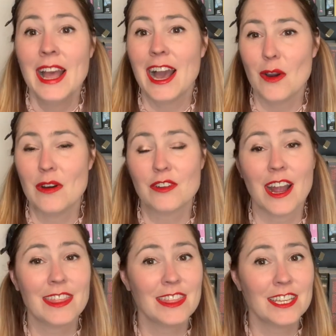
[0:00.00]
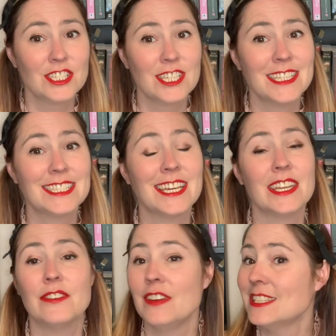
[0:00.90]
However, I think she has done
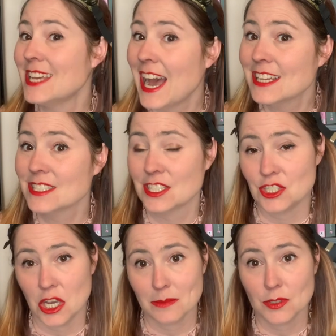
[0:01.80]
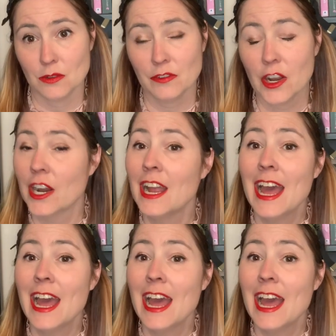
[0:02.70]
a fantastic job so far,